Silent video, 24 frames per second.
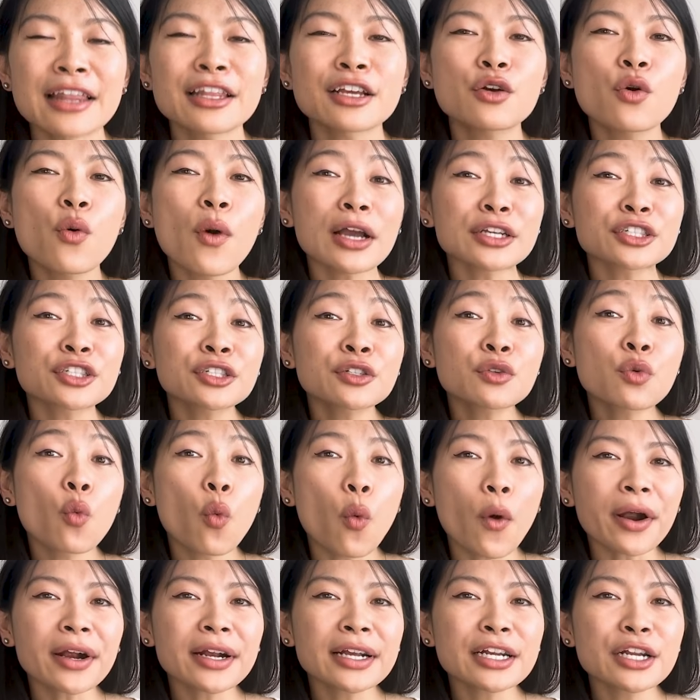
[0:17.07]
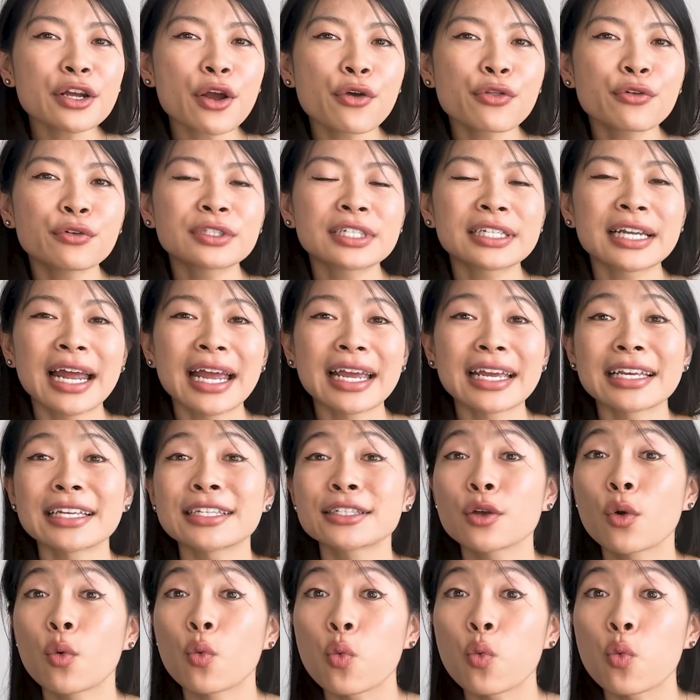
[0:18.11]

And the question we're going to go through today is